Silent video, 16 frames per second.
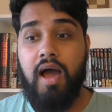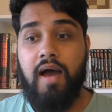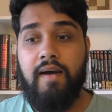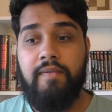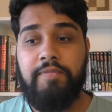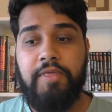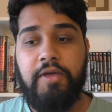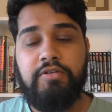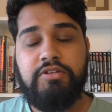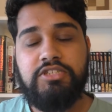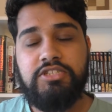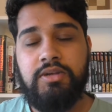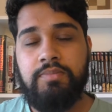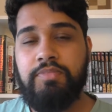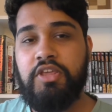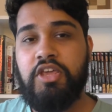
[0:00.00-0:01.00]
There is
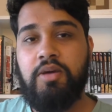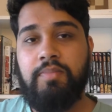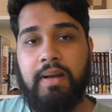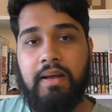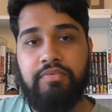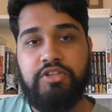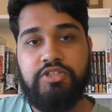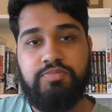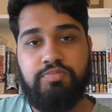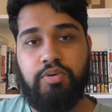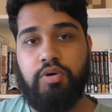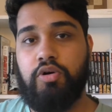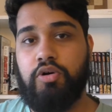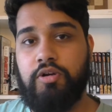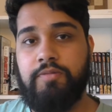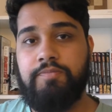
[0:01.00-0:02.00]
something about this
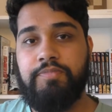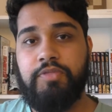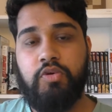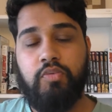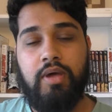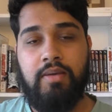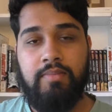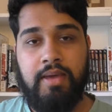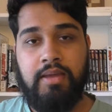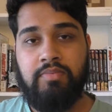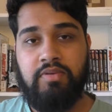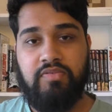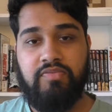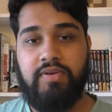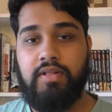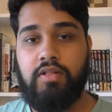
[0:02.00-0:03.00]
book, the way it made me
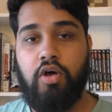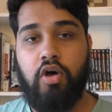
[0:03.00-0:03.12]
feel.